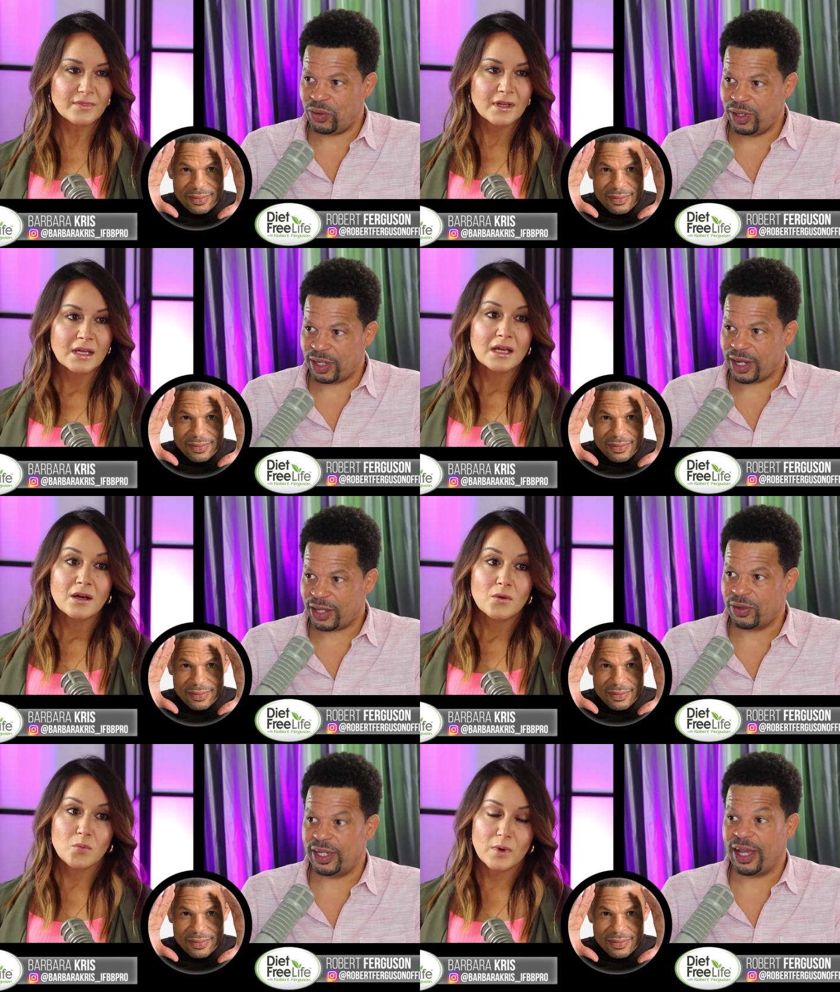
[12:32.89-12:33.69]
Speaker 1: you look like
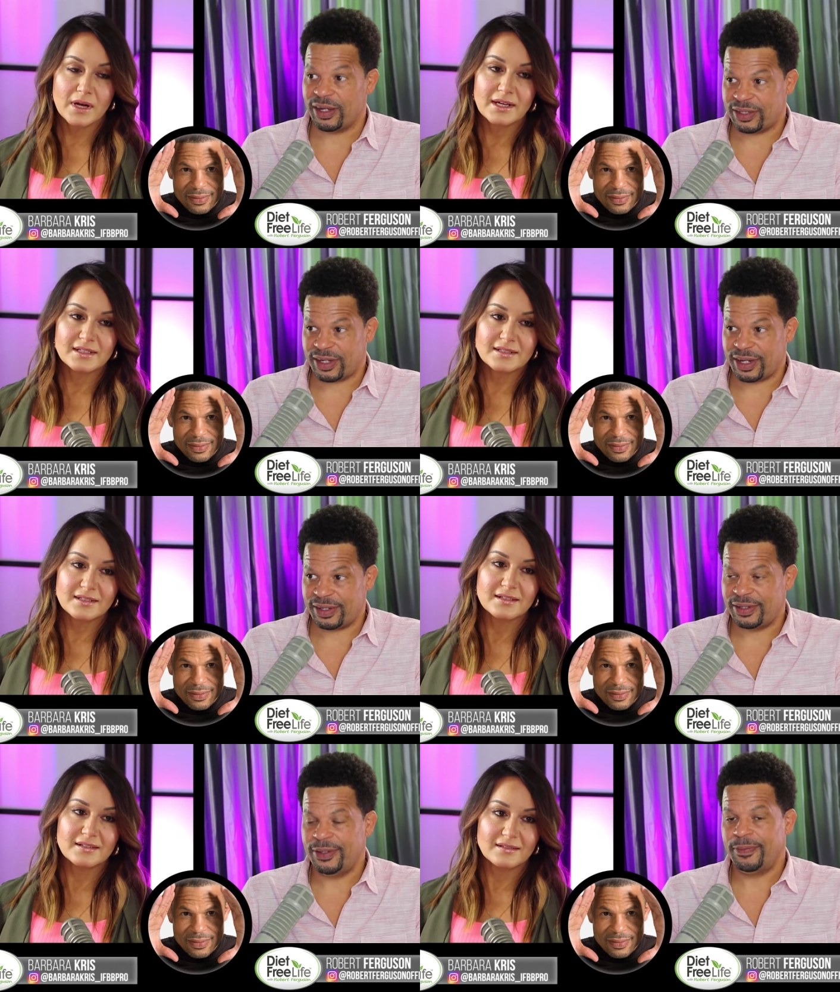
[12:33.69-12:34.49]
on the right. outside.
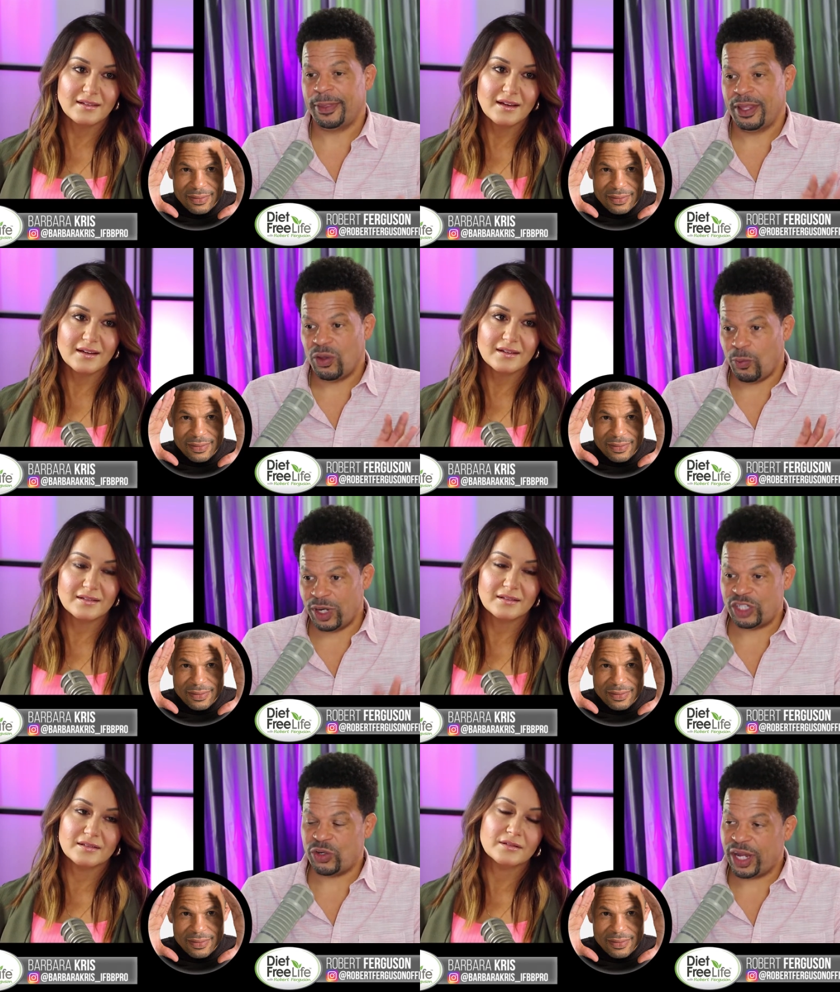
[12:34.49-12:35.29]
Yeah. What
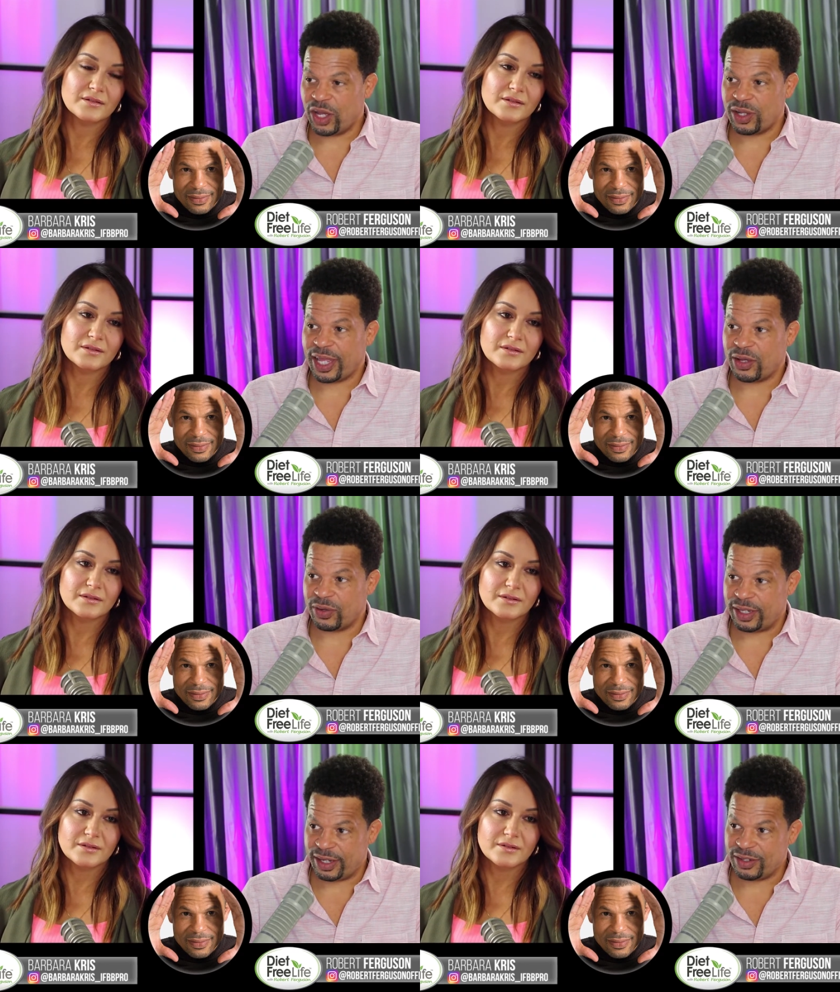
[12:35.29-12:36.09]
is your health like on
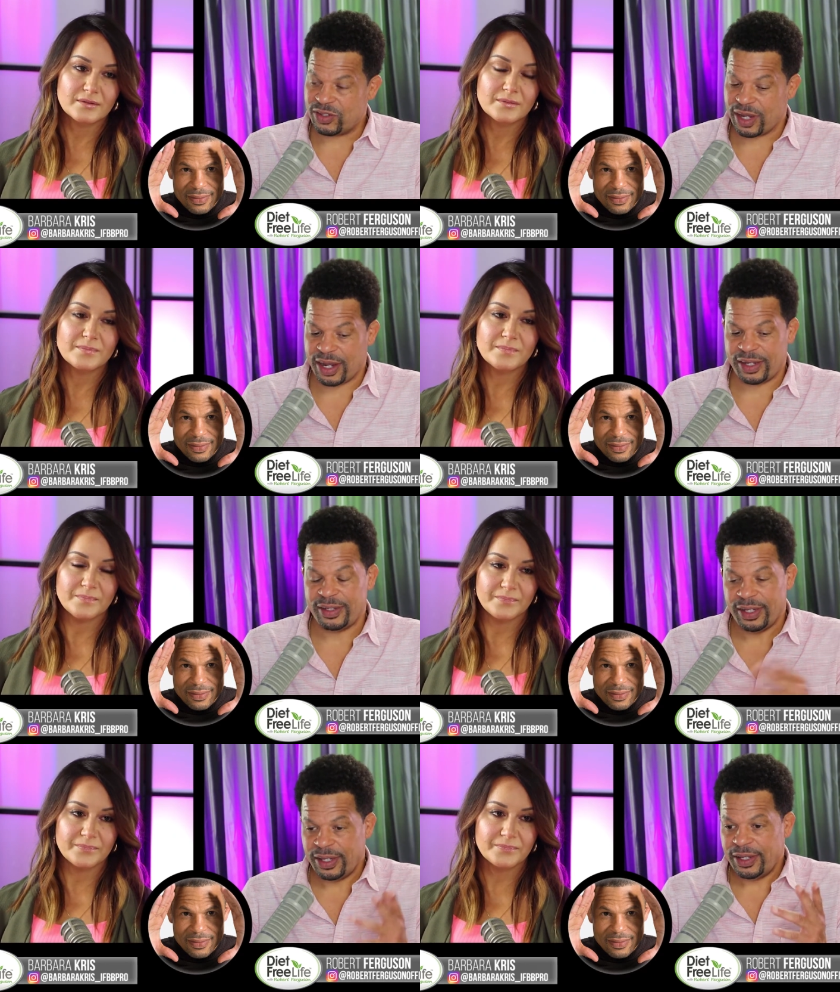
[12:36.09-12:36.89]
the inside? Mm-hmm.
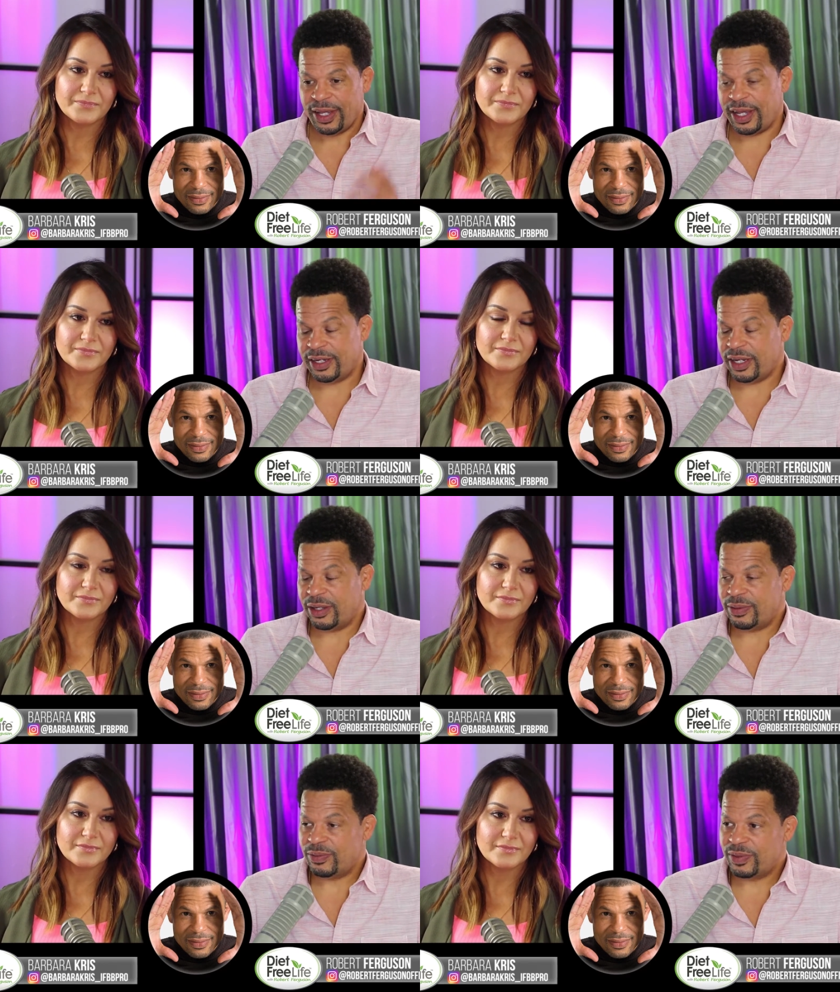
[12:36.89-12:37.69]
And, uh,
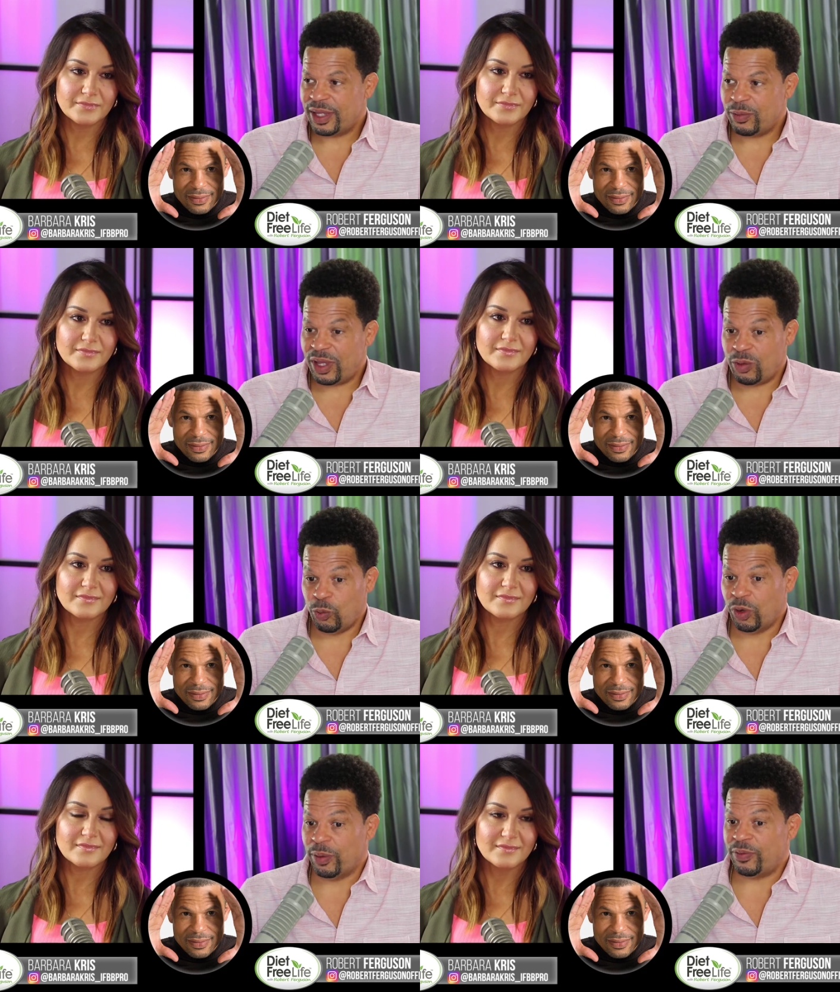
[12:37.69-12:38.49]
and and
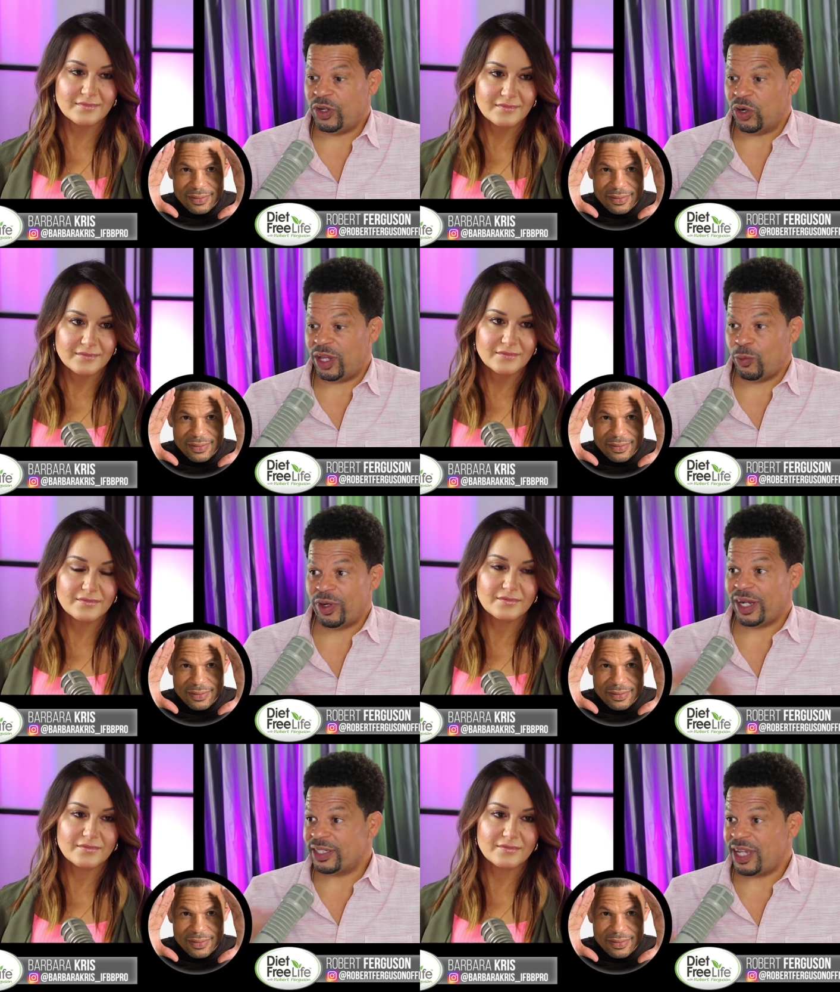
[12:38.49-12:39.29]
we're you know, and we're
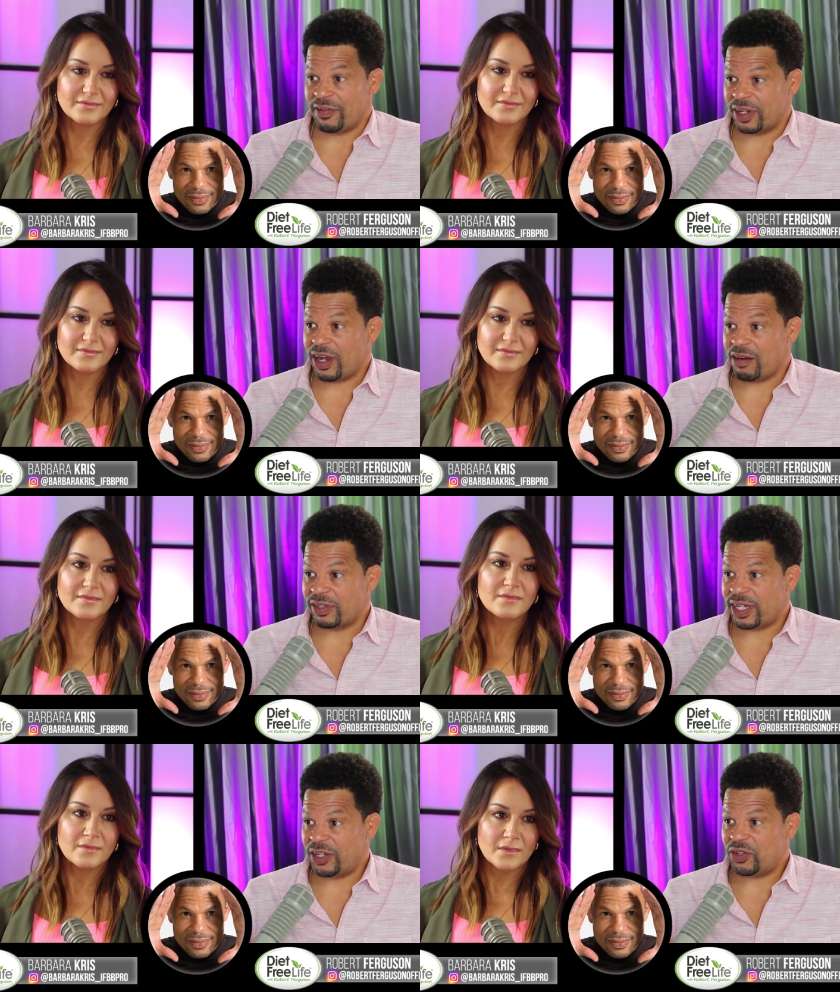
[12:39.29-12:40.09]
not just having a
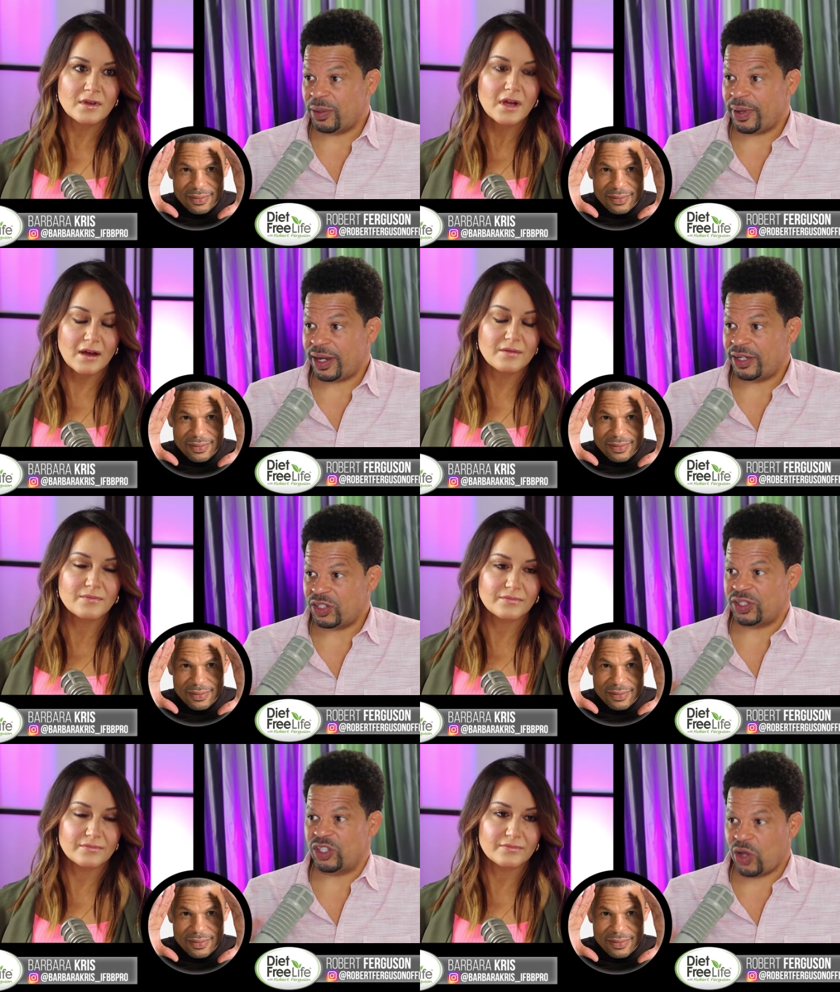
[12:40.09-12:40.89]
conversation about it just
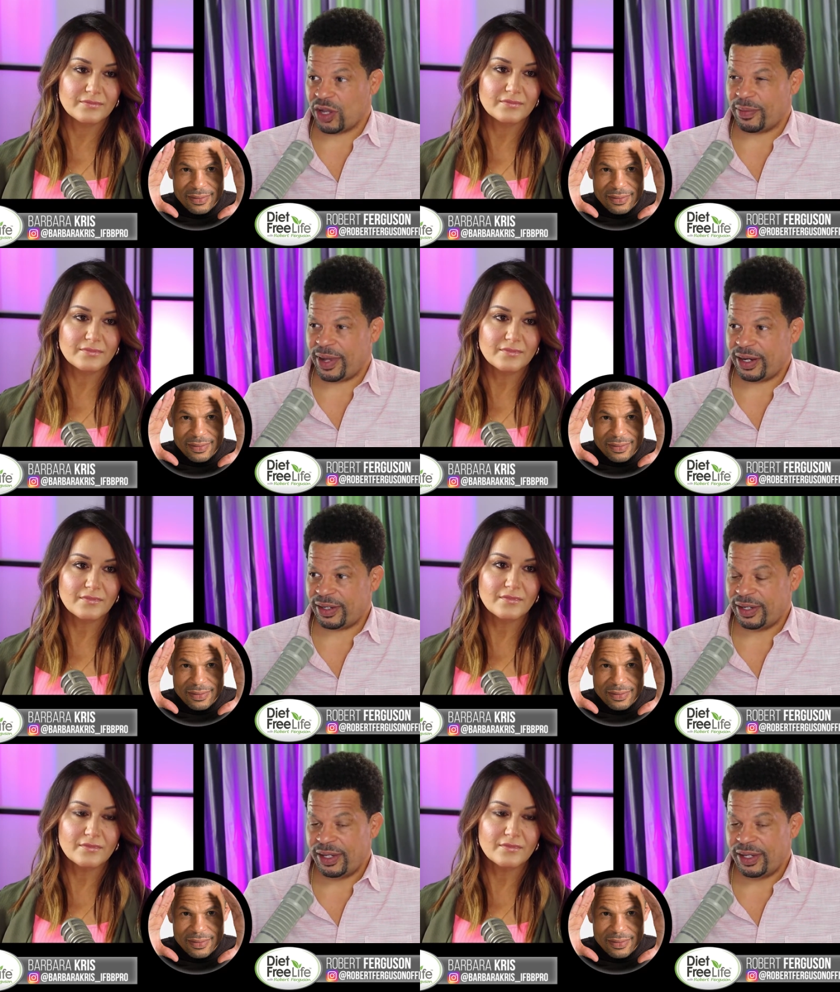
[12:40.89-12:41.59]
to talk about it.